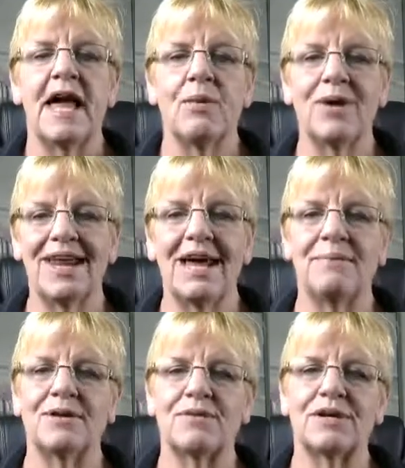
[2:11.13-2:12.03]
And what
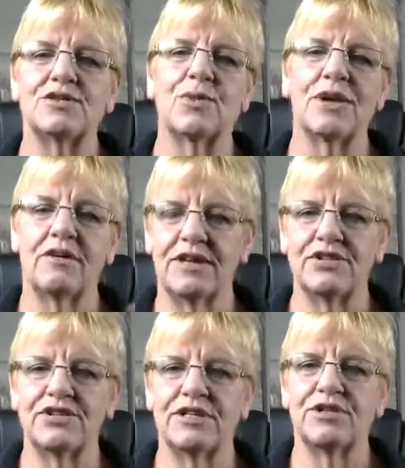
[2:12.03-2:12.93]
happened was when our
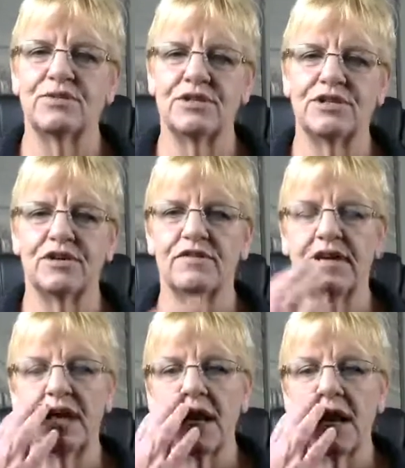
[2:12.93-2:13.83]
veterans were serving,